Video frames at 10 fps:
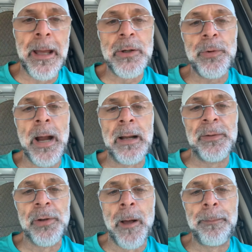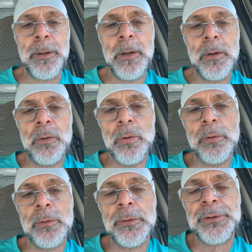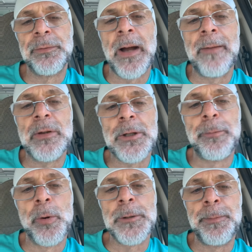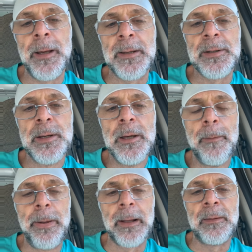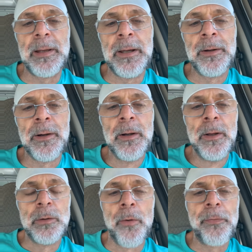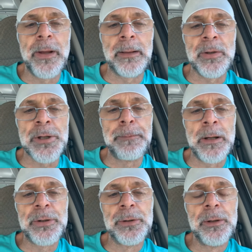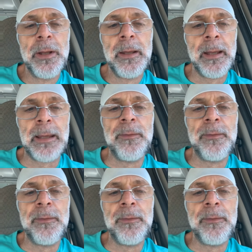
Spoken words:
Patreon is up. Google Surviving Sports Picks. Pick a tier. Don't forget the special. It